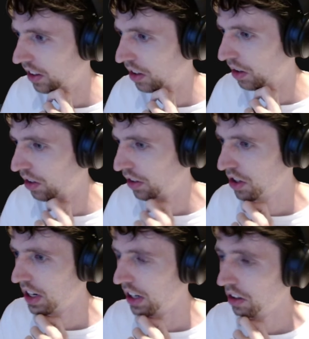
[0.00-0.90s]
don't know if
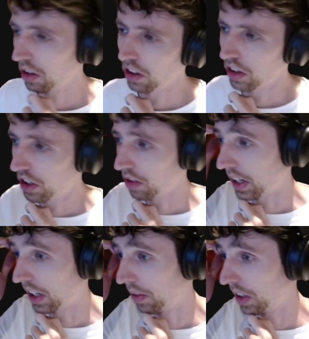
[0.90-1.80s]
there's a talent to increase it
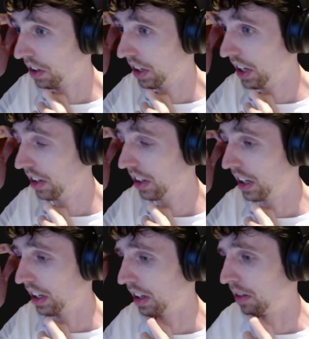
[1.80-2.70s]
back up to 3.
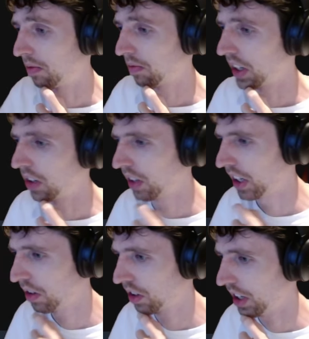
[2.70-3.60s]
I
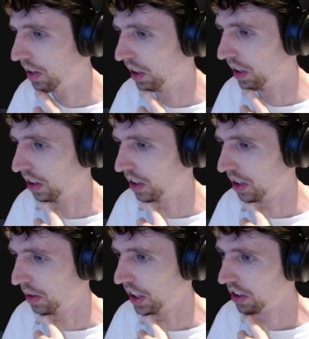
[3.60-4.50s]
don't see one. I don't
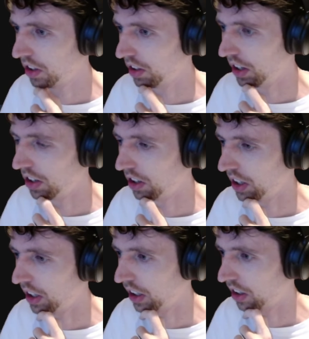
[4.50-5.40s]
see one
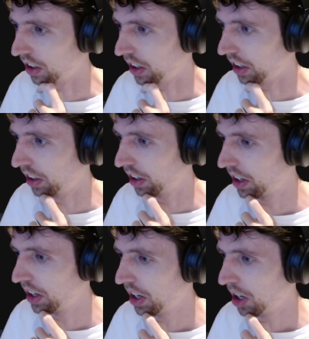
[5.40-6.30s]
easily like down here.
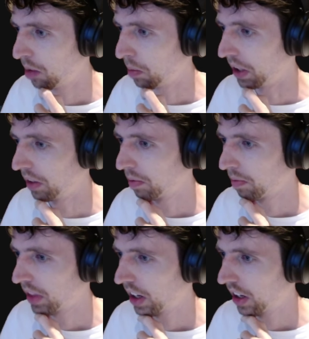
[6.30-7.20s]
But
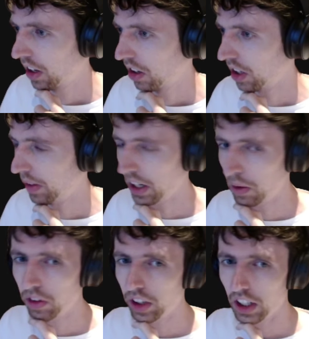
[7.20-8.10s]
something I
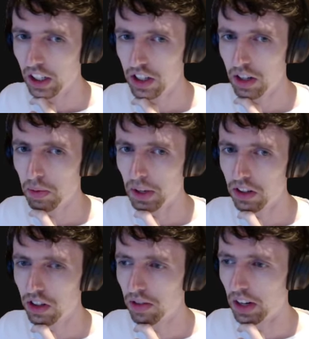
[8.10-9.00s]
would really like to see with
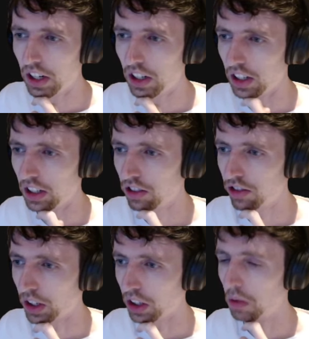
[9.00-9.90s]
Presence of Mind is
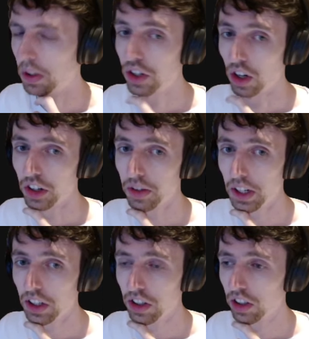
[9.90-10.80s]
for it to be charge
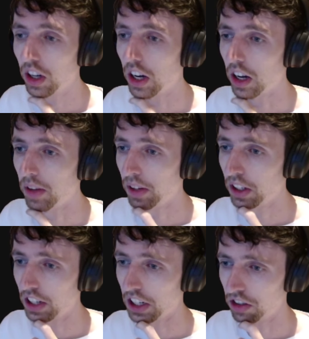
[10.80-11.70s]
based. Maybe
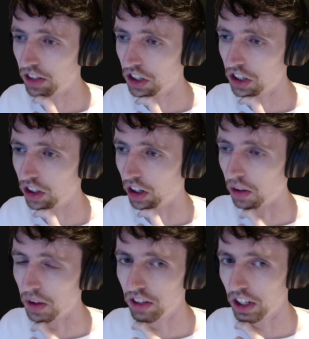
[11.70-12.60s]
it's less of an issue now
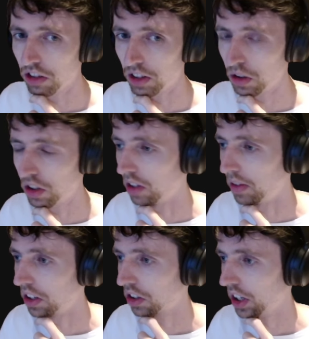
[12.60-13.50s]
that we have Ice Flows in the
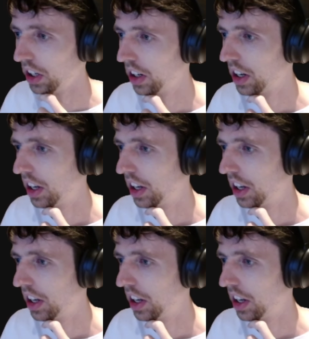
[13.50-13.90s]
main tree,